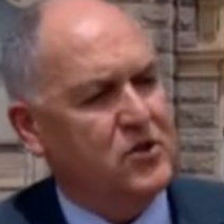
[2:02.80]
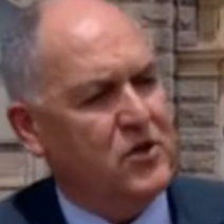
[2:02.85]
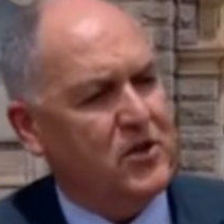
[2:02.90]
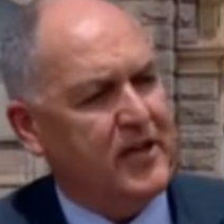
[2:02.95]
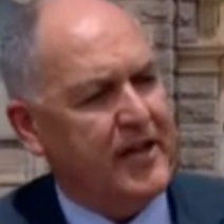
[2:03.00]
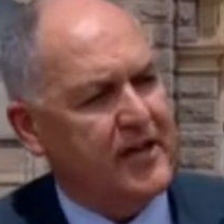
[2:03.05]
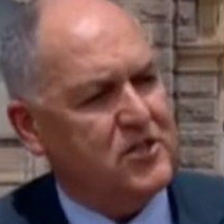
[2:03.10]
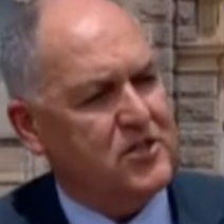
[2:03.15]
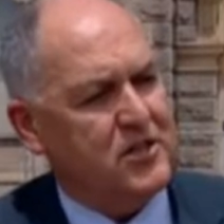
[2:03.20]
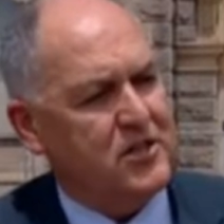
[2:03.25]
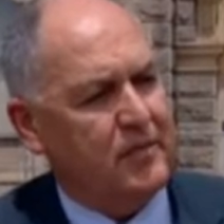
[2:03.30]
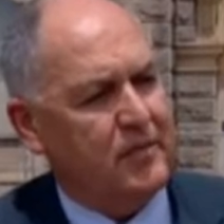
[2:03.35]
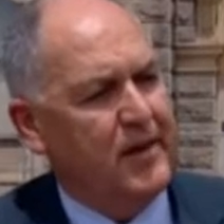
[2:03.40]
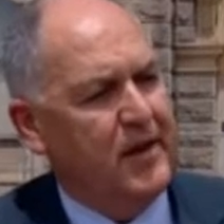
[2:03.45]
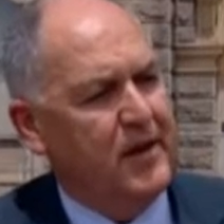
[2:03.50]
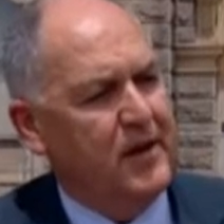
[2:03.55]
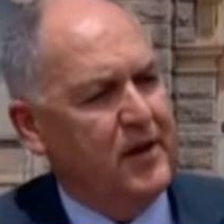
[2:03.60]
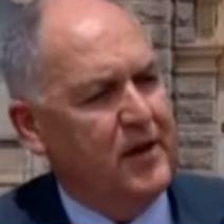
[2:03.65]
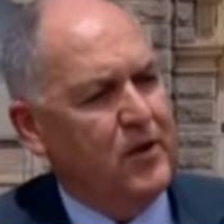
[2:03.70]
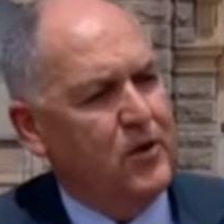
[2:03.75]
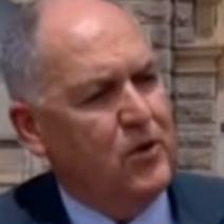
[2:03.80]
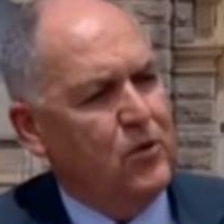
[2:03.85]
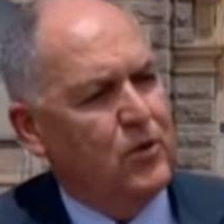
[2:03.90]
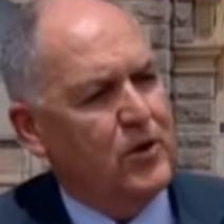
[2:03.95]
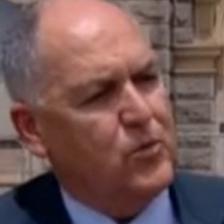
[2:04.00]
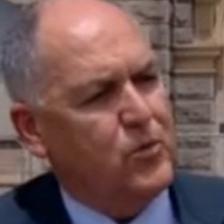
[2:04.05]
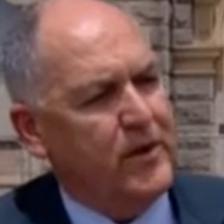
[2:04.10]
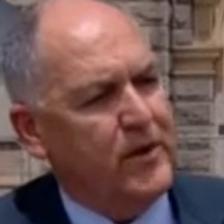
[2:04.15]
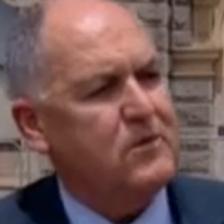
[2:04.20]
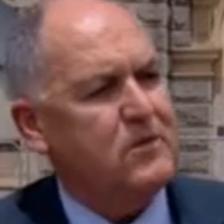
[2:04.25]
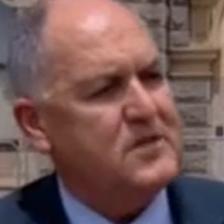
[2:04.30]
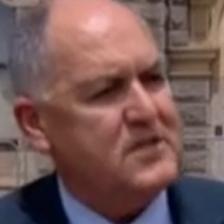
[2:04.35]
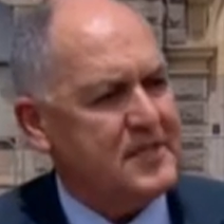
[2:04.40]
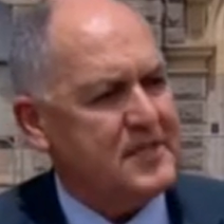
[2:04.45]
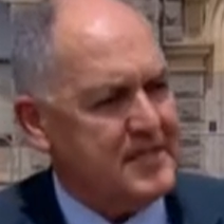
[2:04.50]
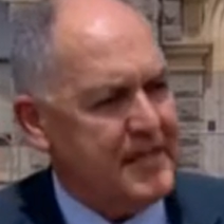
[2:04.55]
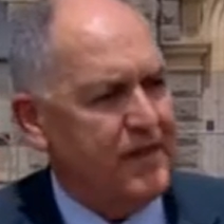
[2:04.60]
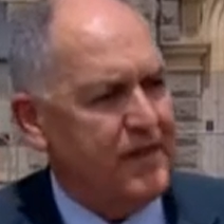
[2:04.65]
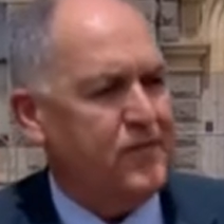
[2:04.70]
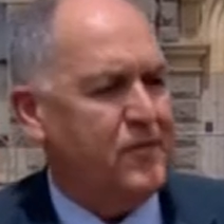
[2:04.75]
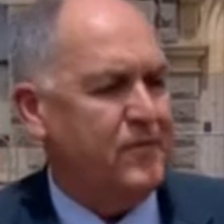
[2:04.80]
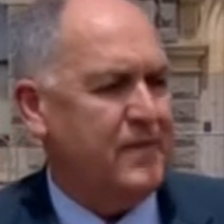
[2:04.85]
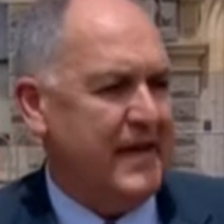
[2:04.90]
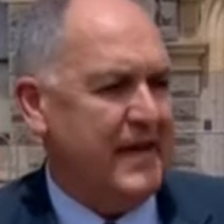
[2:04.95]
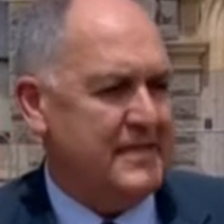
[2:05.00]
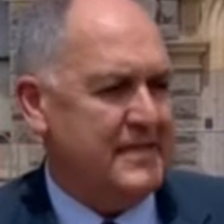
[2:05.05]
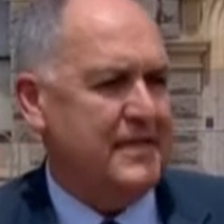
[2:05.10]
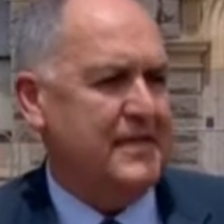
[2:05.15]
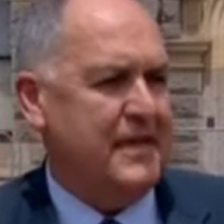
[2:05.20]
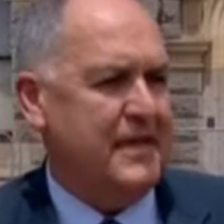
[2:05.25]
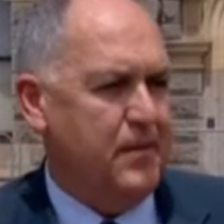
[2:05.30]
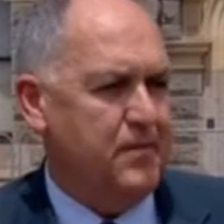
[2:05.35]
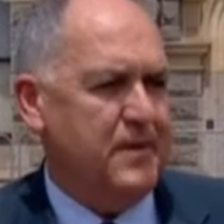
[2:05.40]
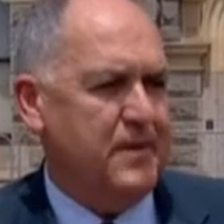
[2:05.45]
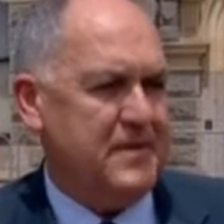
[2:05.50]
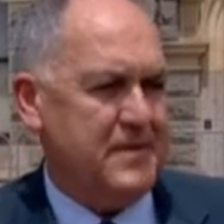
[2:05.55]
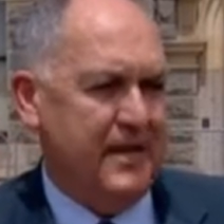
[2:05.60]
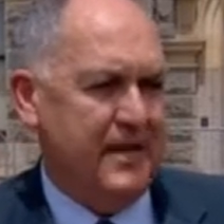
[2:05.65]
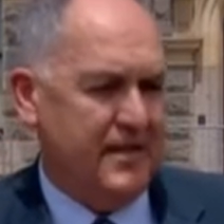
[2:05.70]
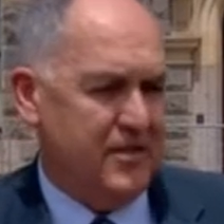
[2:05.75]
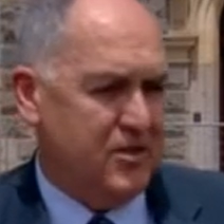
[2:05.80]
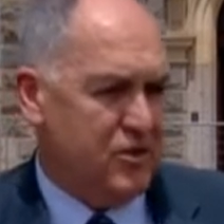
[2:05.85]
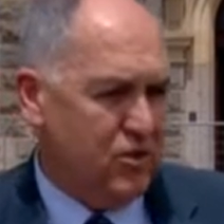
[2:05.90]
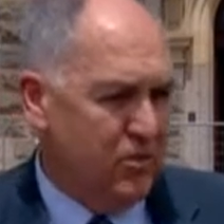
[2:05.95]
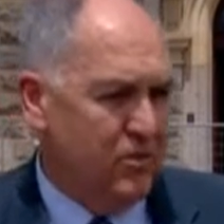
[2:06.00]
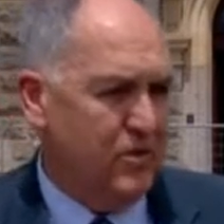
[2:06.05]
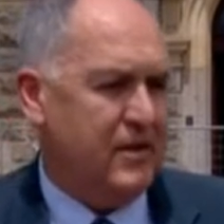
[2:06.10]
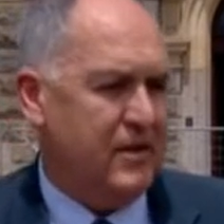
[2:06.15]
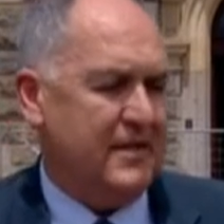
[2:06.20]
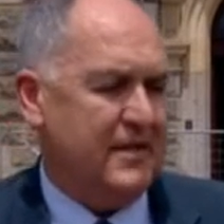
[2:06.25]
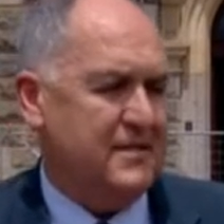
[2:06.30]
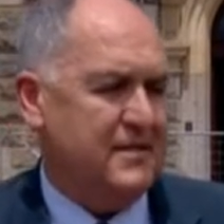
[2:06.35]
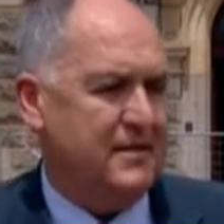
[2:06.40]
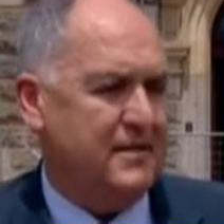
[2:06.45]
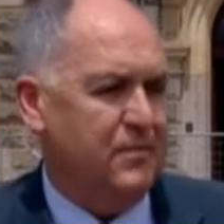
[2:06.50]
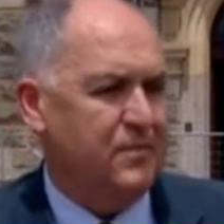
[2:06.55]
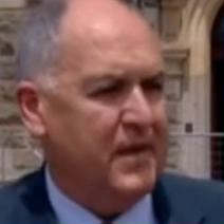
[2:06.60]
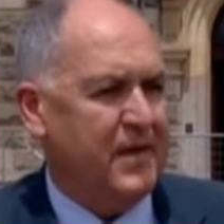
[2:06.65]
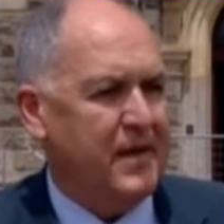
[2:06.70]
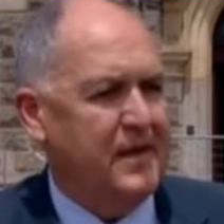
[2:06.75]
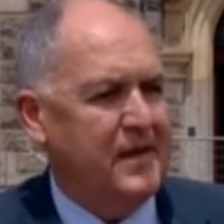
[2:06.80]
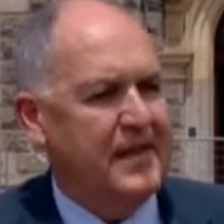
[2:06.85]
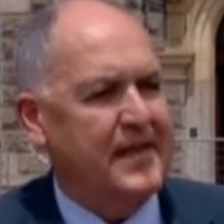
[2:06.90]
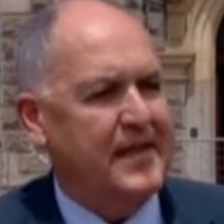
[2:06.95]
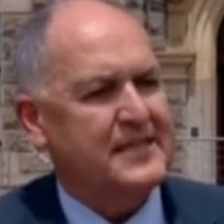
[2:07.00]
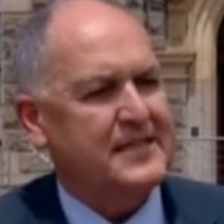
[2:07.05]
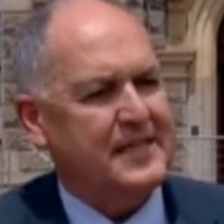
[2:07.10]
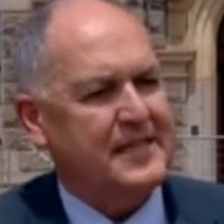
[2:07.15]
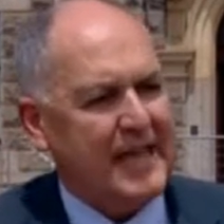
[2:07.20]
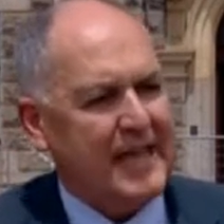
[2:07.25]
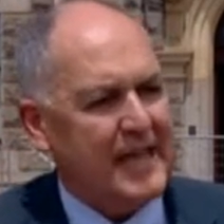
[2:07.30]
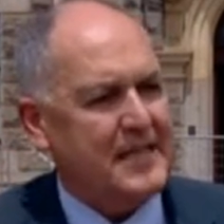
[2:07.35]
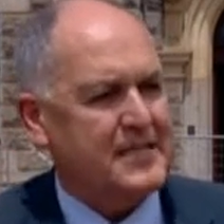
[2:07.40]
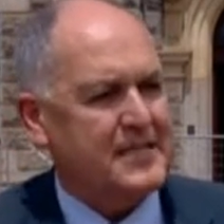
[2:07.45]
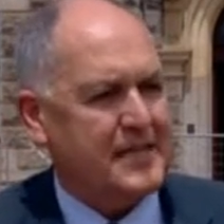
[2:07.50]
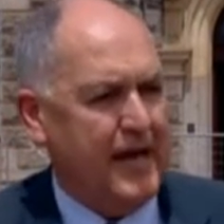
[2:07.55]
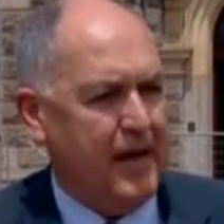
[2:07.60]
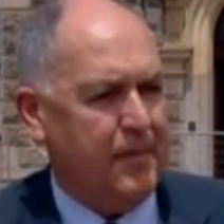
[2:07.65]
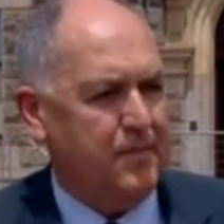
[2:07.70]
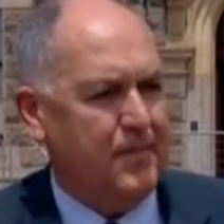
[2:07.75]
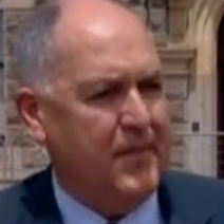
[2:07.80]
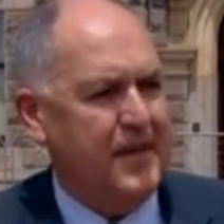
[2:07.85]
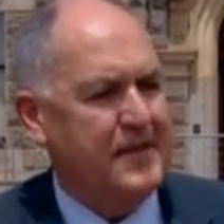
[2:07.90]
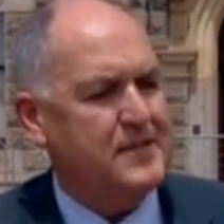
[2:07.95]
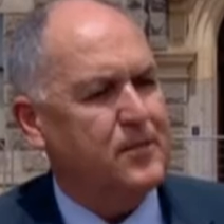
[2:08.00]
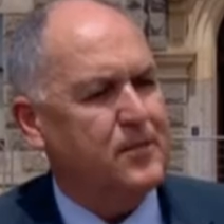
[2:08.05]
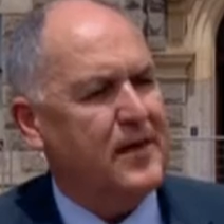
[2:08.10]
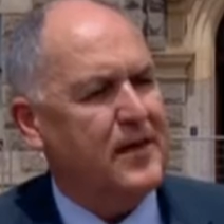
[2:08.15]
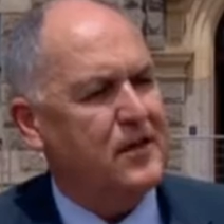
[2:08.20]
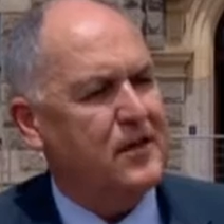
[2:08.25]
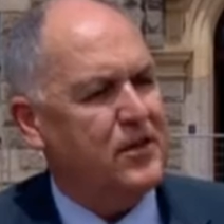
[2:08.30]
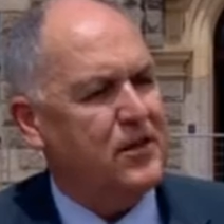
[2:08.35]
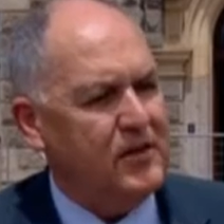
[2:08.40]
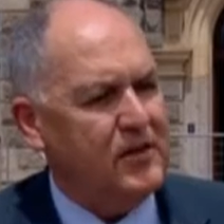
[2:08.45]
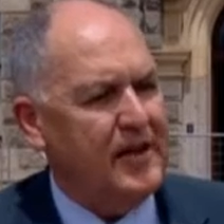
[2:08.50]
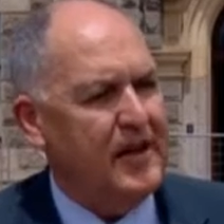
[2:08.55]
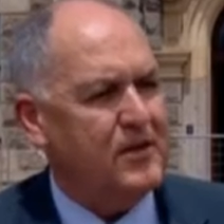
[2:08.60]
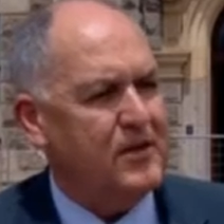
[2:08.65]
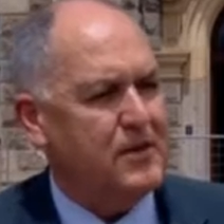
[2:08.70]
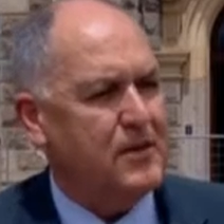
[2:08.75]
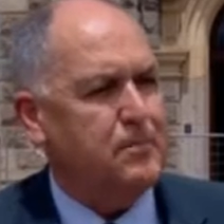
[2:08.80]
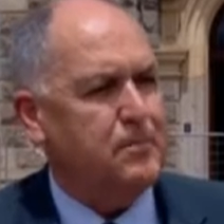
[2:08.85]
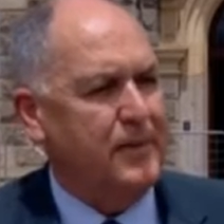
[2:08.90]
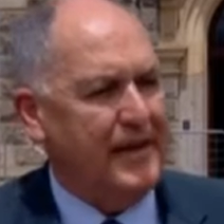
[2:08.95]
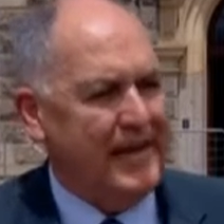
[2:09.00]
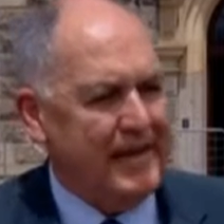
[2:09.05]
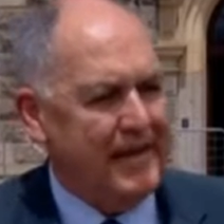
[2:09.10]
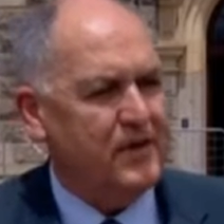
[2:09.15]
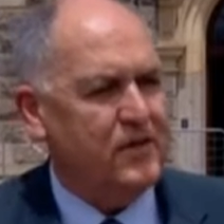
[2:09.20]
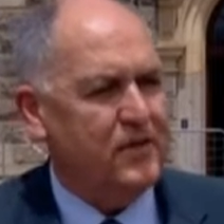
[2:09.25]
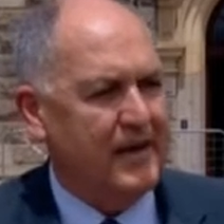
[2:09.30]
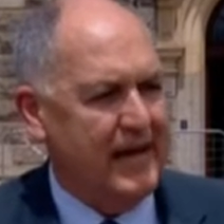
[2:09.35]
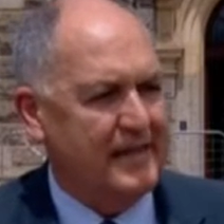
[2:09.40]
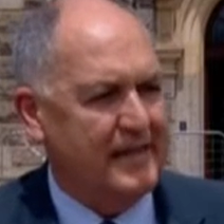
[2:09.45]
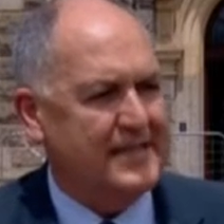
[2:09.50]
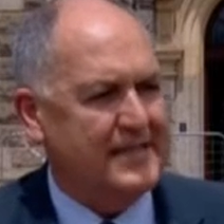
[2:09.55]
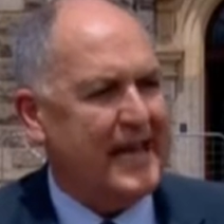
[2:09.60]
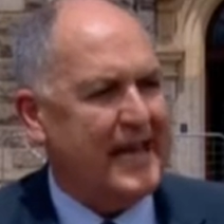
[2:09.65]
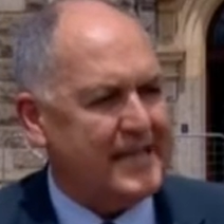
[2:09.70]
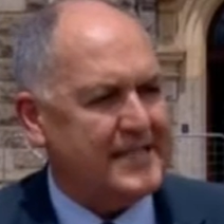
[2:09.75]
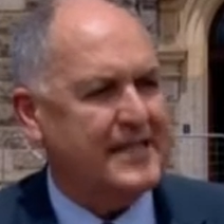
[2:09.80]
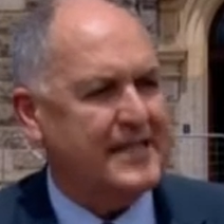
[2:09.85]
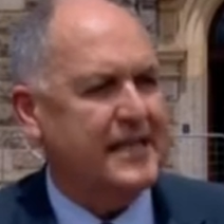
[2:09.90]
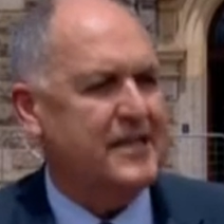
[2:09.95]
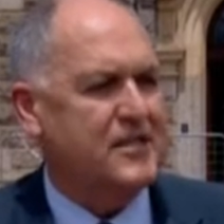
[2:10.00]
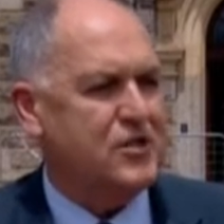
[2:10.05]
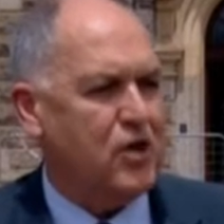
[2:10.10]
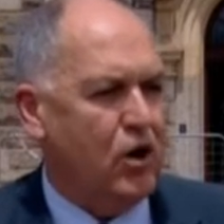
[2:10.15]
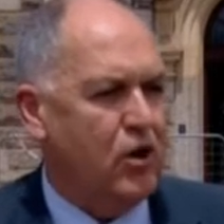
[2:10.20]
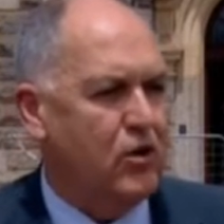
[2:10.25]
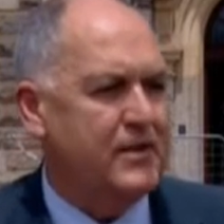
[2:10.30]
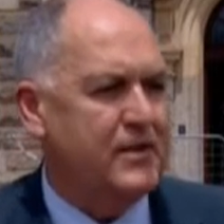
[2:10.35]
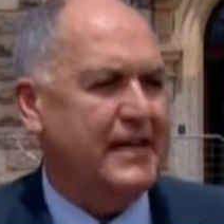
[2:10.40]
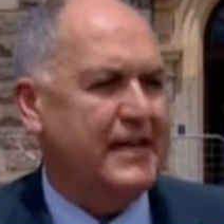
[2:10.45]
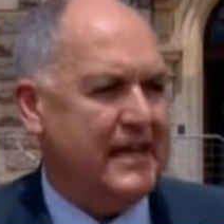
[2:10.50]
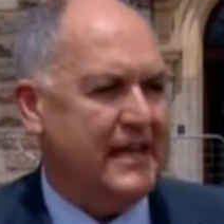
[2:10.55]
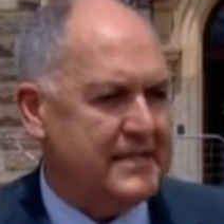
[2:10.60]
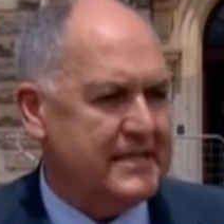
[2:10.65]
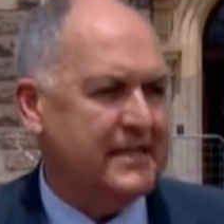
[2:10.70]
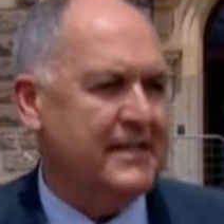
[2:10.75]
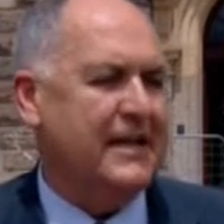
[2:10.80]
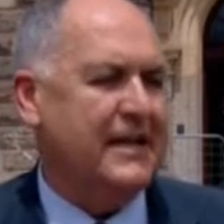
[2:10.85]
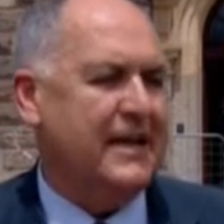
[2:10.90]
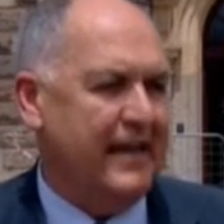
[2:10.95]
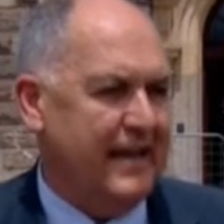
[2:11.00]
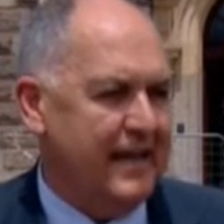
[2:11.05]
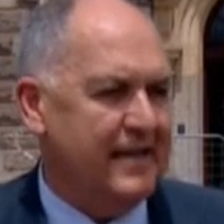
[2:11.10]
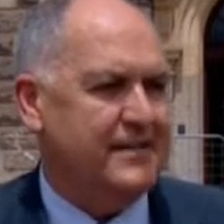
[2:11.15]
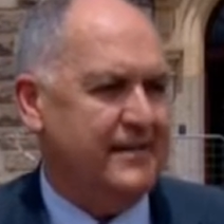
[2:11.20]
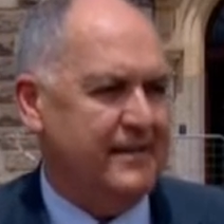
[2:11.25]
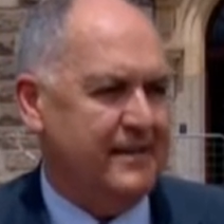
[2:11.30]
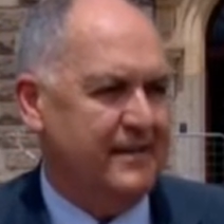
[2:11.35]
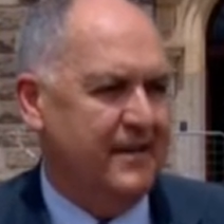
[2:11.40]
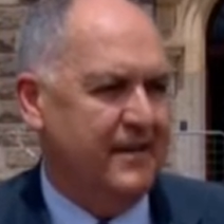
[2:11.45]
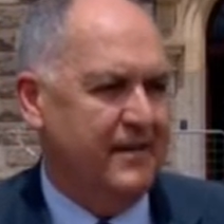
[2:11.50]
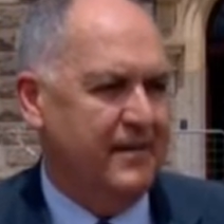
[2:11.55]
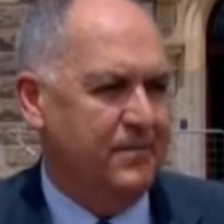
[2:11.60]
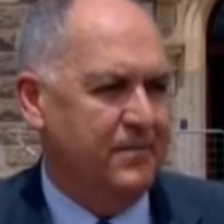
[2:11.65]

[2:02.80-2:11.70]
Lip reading: education. What we also say from the ACDP side is two things. There's a tax gap. There's about 300 billion rand tax that is owed that isn't collected.